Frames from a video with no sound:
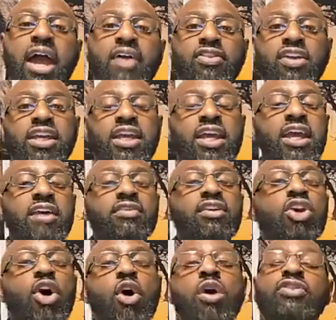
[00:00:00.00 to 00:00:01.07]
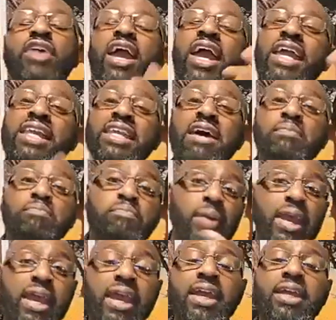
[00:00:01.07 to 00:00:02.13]
And the king of the north ended up
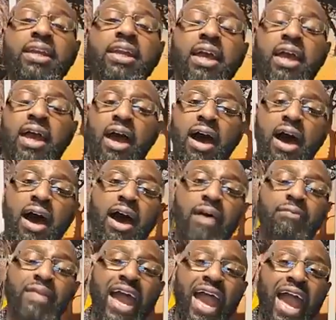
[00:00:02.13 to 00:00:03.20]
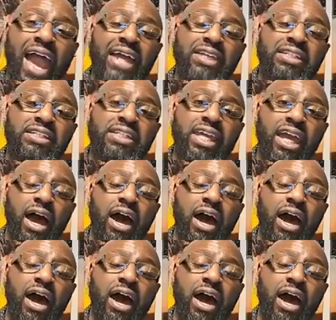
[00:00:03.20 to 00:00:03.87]
being Antiochus